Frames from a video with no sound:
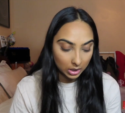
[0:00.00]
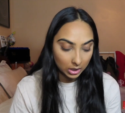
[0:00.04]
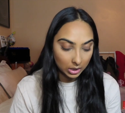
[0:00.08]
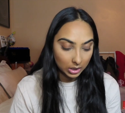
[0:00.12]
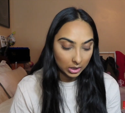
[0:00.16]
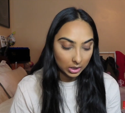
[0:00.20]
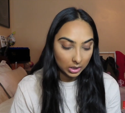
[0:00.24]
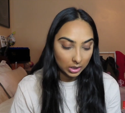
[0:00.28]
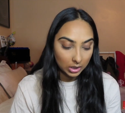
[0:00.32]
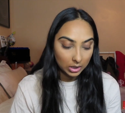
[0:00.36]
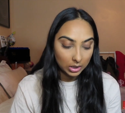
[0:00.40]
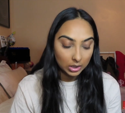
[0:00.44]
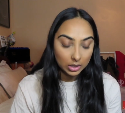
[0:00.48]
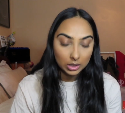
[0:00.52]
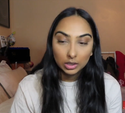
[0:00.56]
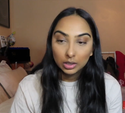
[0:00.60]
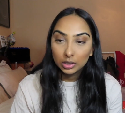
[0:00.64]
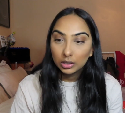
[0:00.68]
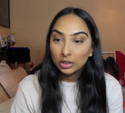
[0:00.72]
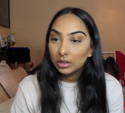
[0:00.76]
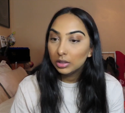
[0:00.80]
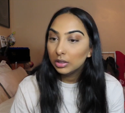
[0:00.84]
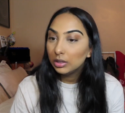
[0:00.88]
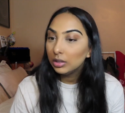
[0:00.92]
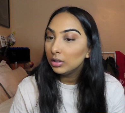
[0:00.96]

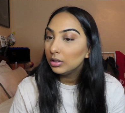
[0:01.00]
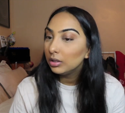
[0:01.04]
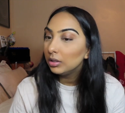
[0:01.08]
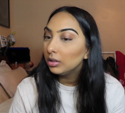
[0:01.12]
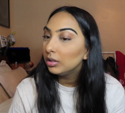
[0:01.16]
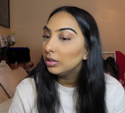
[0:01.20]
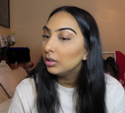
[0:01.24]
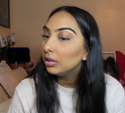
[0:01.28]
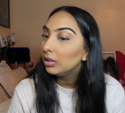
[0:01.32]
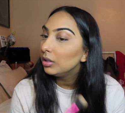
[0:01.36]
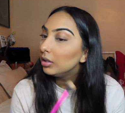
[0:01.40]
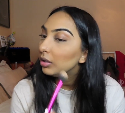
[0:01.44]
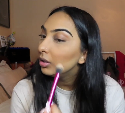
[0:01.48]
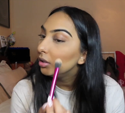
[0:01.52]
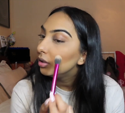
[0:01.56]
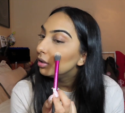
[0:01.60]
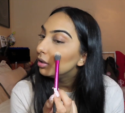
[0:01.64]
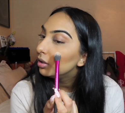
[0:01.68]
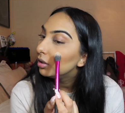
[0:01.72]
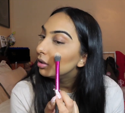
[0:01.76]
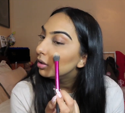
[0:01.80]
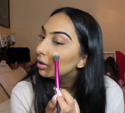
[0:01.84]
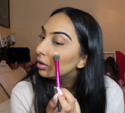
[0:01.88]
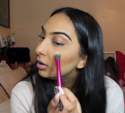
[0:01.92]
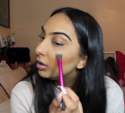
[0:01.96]

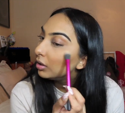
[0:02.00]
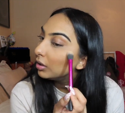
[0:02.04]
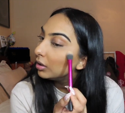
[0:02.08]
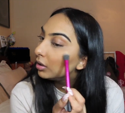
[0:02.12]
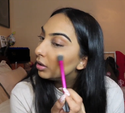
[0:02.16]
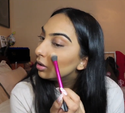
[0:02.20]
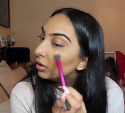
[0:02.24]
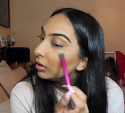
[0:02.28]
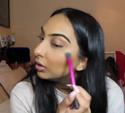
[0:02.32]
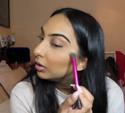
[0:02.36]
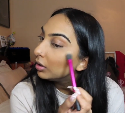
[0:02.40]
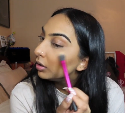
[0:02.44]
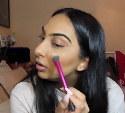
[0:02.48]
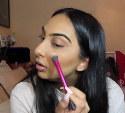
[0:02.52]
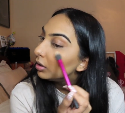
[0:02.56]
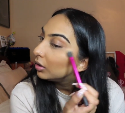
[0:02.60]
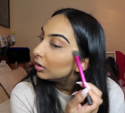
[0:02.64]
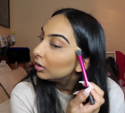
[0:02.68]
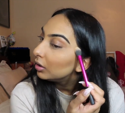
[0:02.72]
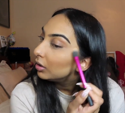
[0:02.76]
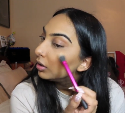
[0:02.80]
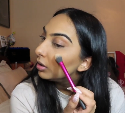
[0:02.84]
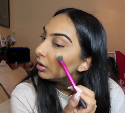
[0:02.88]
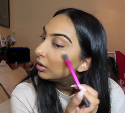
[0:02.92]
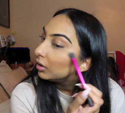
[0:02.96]

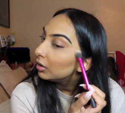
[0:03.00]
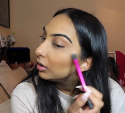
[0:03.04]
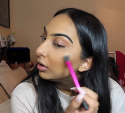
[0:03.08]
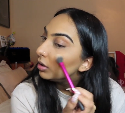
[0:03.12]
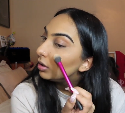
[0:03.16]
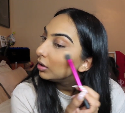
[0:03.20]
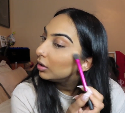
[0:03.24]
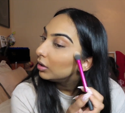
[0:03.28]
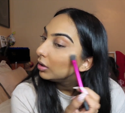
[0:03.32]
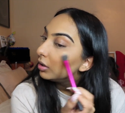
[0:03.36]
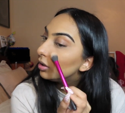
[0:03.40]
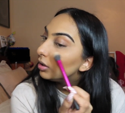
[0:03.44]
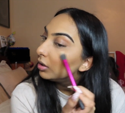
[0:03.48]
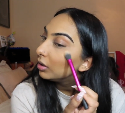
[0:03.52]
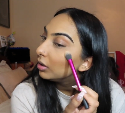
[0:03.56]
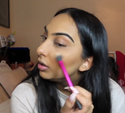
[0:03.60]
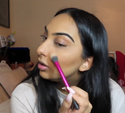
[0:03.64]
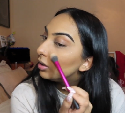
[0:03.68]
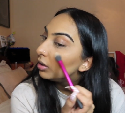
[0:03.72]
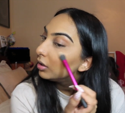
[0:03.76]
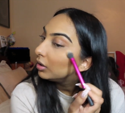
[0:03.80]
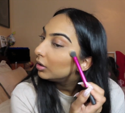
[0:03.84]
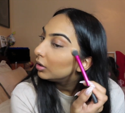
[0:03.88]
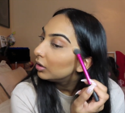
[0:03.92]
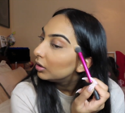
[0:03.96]

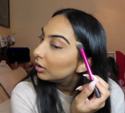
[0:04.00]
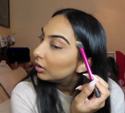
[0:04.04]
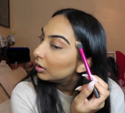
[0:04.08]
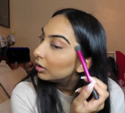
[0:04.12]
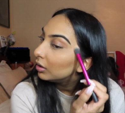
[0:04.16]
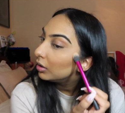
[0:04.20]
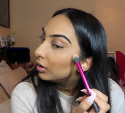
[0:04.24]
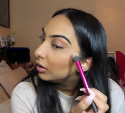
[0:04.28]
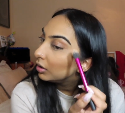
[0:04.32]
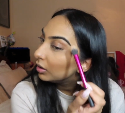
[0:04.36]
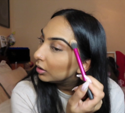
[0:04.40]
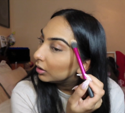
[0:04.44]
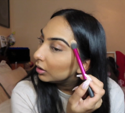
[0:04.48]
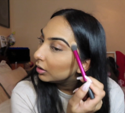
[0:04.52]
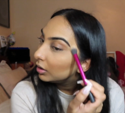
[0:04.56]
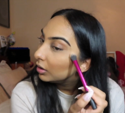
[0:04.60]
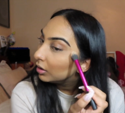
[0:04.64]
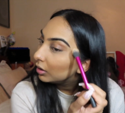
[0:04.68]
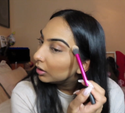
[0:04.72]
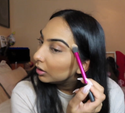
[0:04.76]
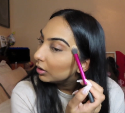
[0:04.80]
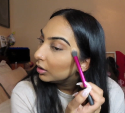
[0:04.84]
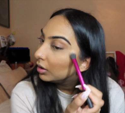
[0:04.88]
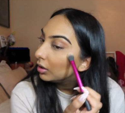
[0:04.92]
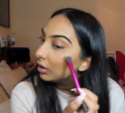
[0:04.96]

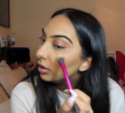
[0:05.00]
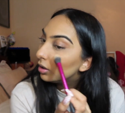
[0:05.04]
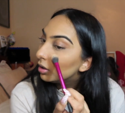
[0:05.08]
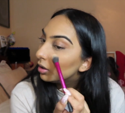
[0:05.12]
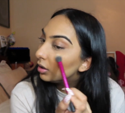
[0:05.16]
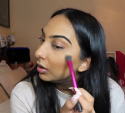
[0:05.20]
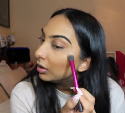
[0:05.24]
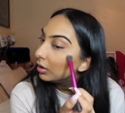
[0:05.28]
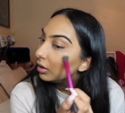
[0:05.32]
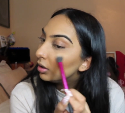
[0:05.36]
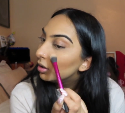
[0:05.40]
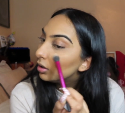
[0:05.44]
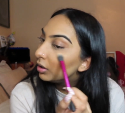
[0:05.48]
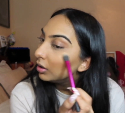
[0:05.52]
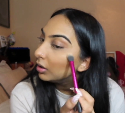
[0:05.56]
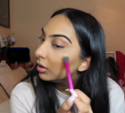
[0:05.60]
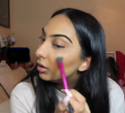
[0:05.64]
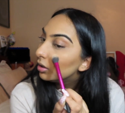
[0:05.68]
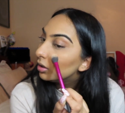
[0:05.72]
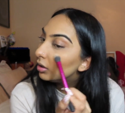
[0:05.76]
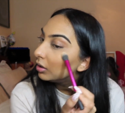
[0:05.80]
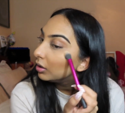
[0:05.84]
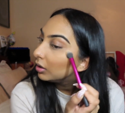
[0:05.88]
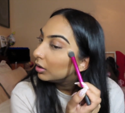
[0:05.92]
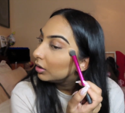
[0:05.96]

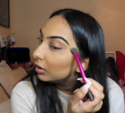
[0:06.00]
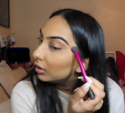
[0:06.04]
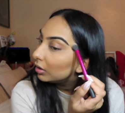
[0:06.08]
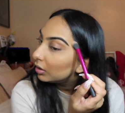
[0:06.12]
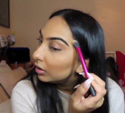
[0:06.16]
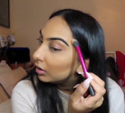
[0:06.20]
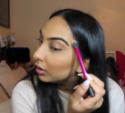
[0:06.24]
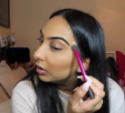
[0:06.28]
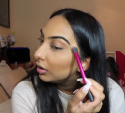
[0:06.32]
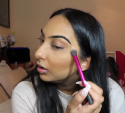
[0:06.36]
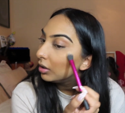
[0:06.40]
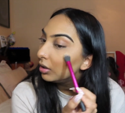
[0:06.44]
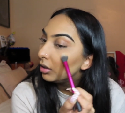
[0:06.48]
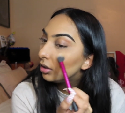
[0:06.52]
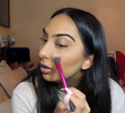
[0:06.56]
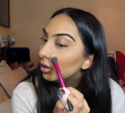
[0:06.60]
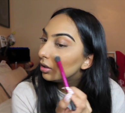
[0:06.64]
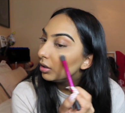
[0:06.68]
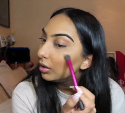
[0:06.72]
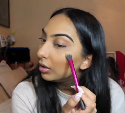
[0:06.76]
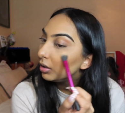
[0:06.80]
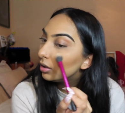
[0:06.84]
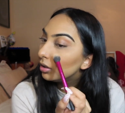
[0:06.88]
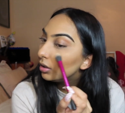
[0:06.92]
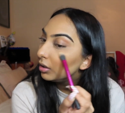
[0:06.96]

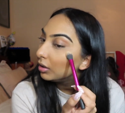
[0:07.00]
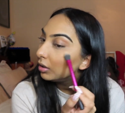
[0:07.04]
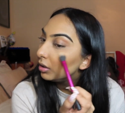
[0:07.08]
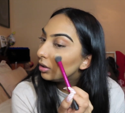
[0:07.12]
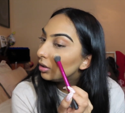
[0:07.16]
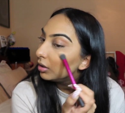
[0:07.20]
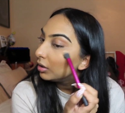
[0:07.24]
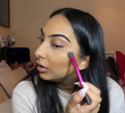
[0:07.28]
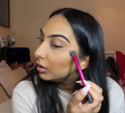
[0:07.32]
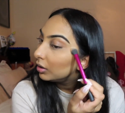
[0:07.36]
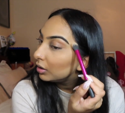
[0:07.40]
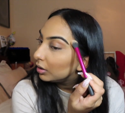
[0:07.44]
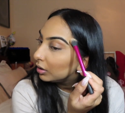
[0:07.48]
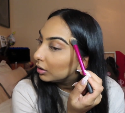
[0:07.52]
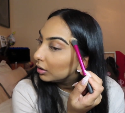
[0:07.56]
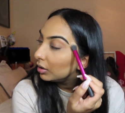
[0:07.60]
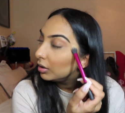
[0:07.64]
(silence)